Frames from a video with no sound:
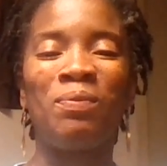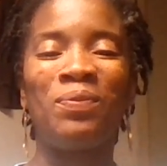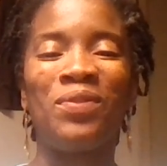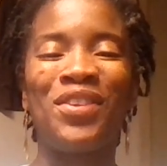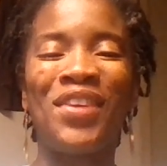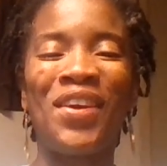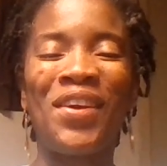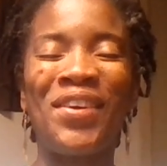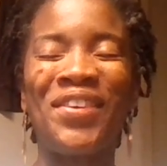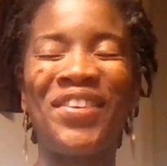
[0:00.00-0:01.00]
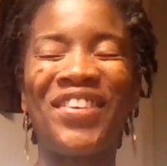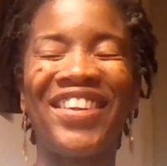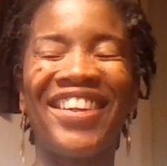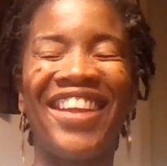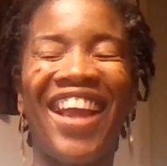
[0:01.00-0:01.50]
So
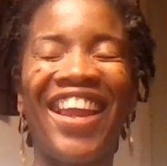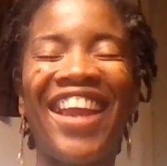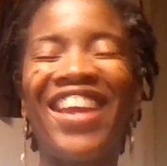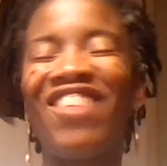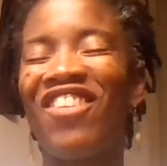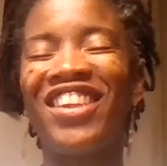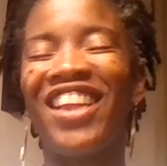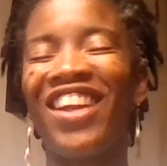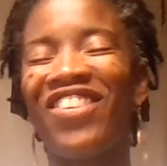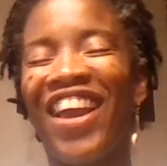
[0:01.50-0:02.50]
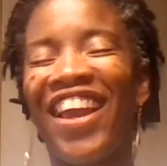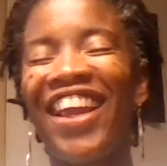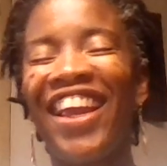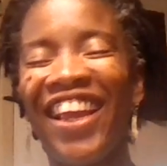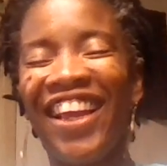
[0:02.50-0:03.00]
I can't give everything
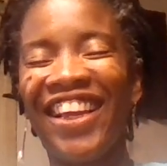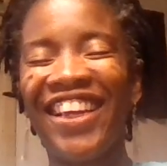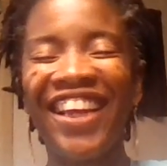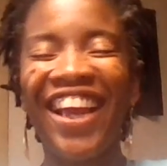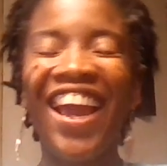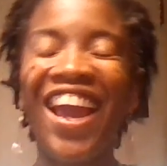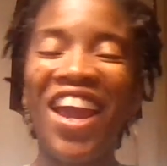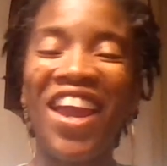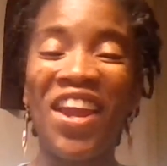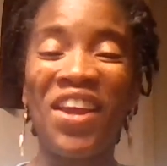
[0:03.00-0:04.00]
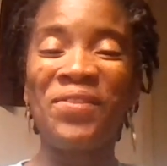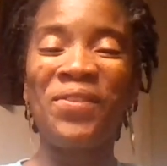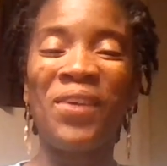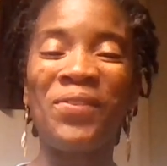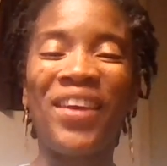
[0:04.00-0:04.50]
away in
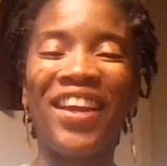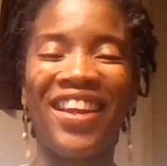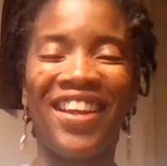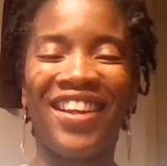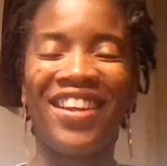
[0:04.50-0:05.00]
1 week.